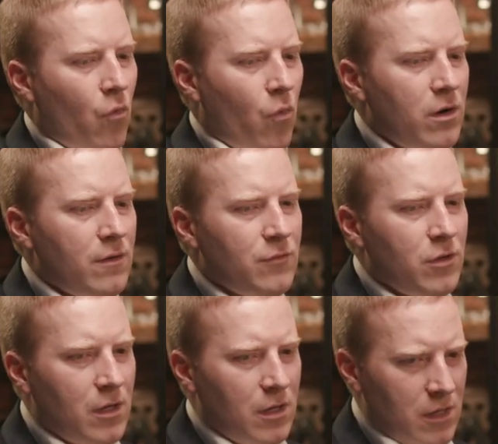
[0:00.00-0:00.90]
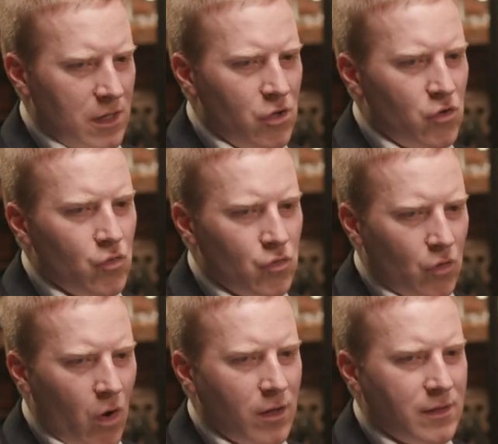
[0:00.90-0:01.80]
One of the issues
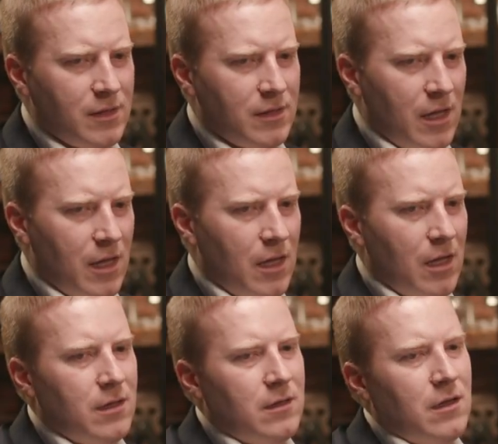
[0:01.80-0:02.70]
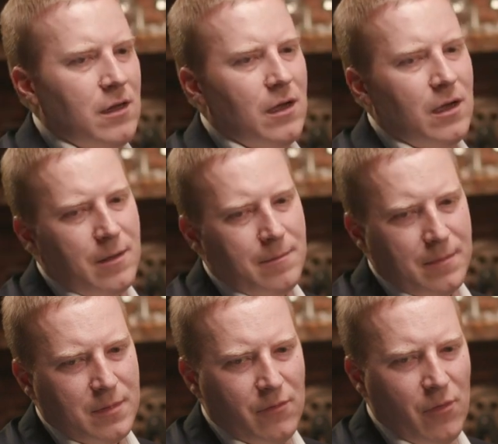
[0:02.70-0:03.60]
causing the
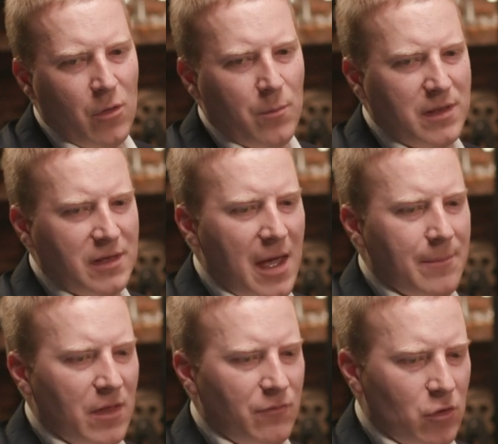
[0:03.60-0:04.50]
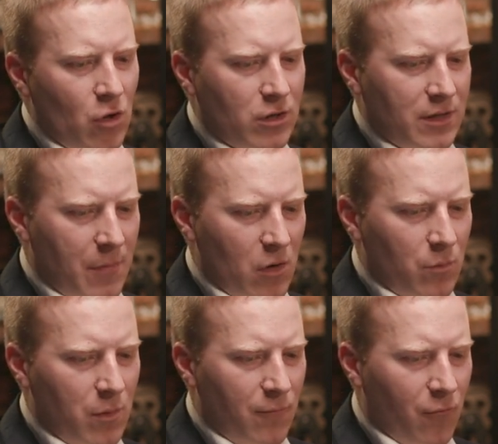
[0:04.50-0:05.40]
development gap that we talked
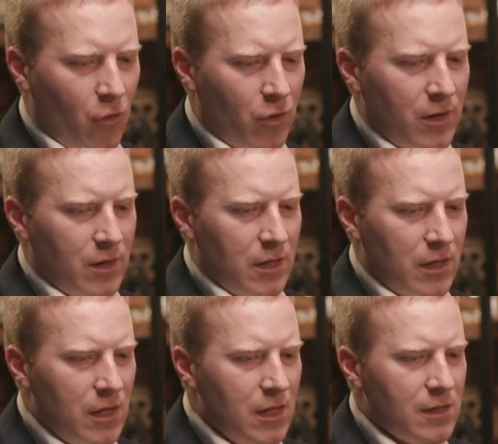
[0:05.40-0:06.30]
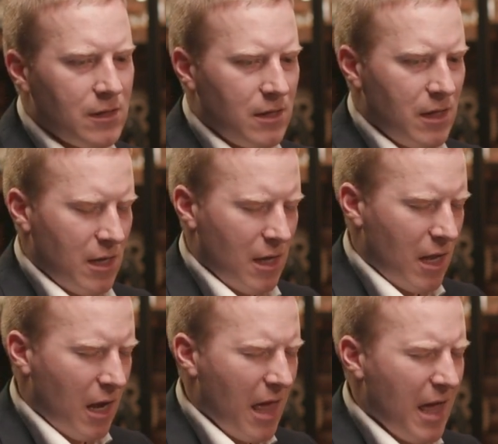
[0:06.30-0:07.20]
about before is the
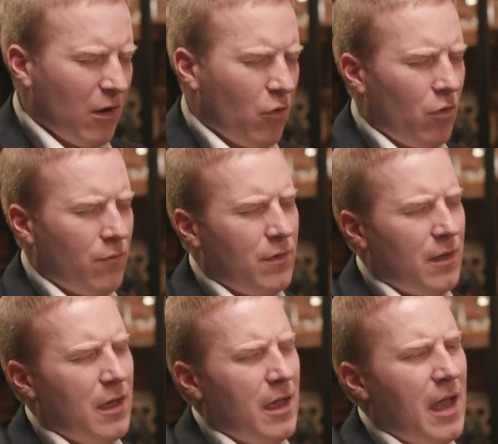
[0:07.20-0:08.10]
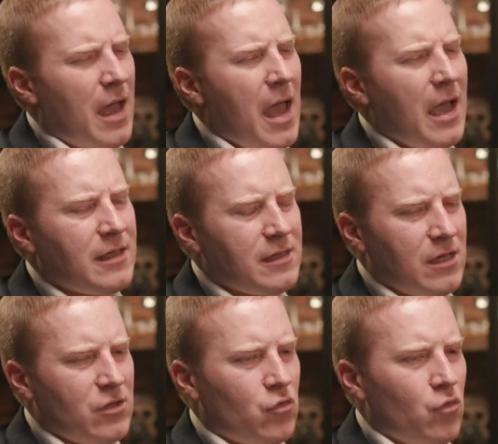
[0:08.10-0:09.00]
lack of
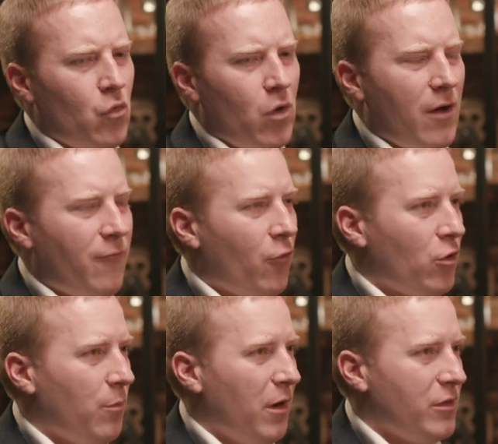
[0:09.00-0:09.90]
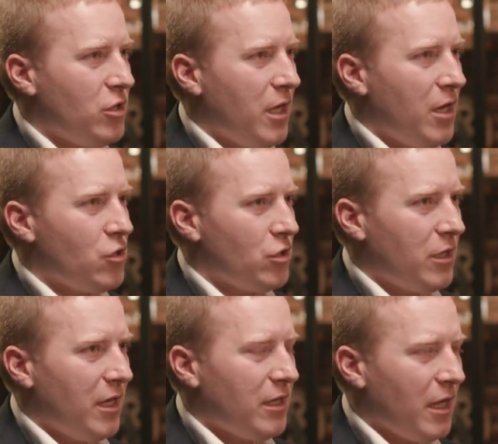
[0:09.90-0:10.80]
access to affordable education.
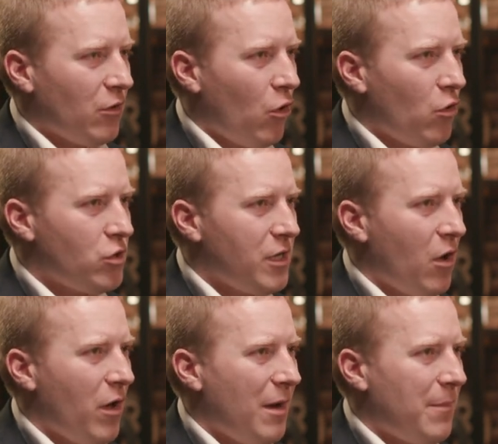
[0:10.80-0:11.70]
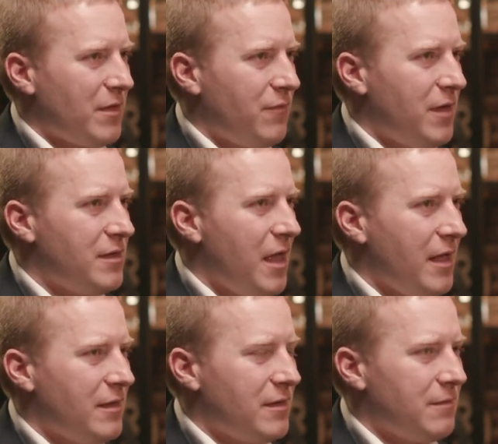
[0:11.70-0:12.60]
Can technology now help us fix that?